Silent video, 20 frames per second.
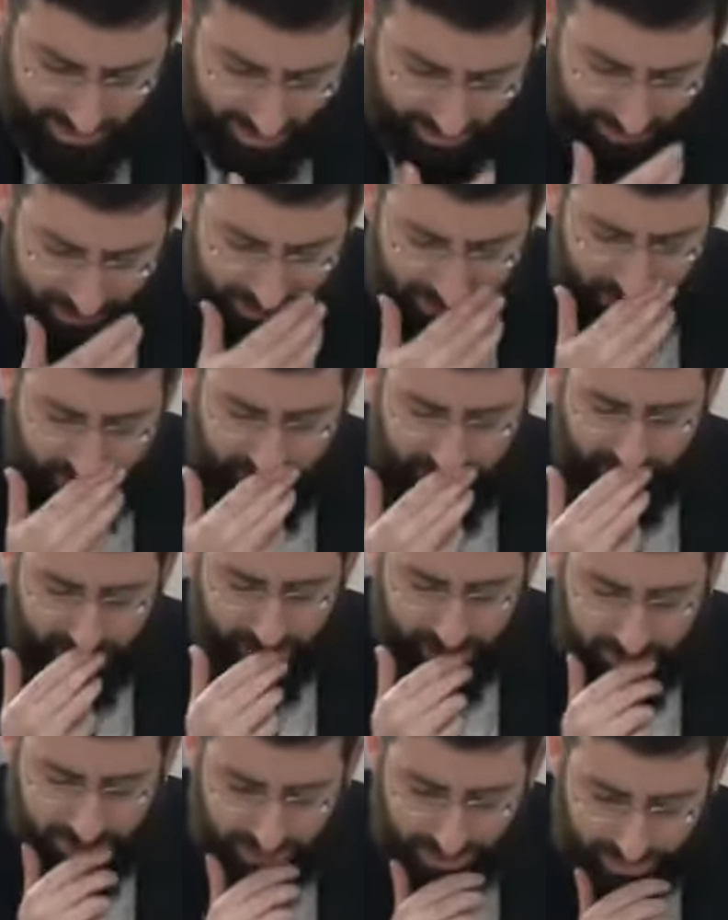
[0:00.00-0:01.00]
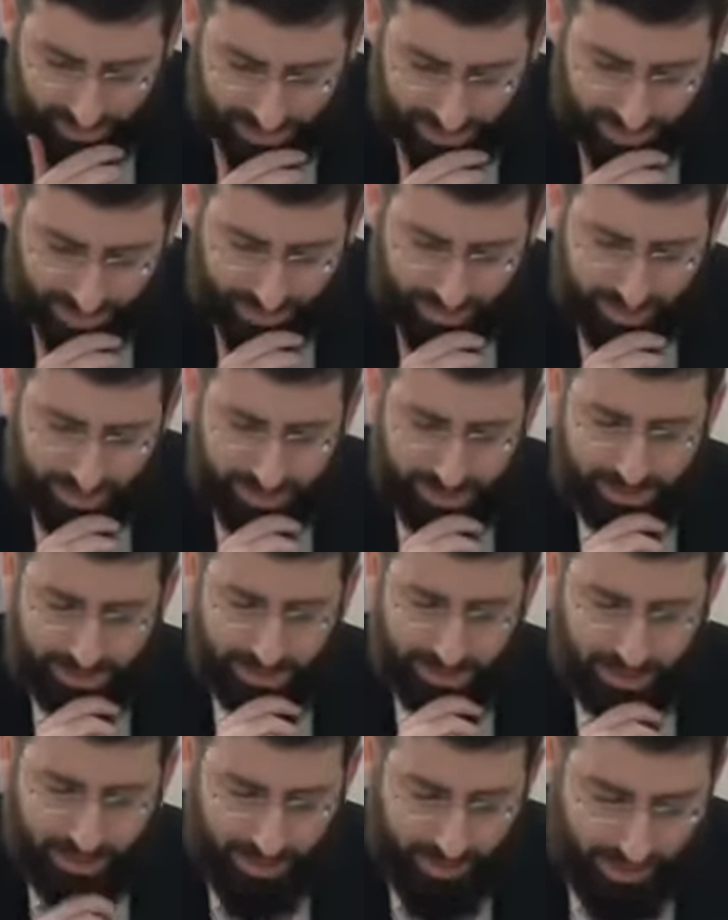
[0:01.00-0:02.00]
Tamidei Beisham and Tamidei
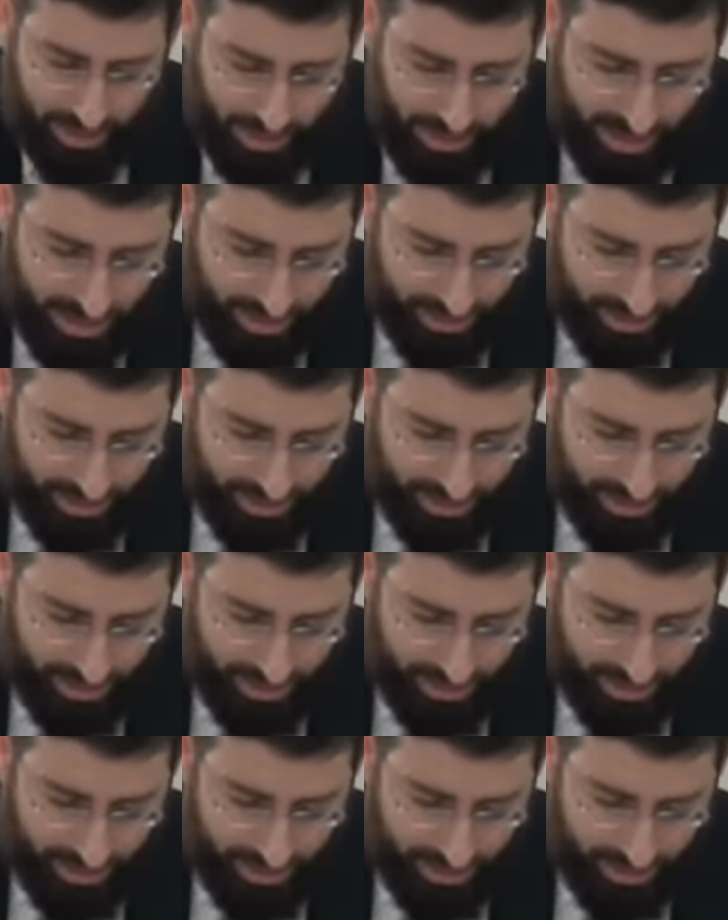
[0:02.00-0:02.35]
Beisilal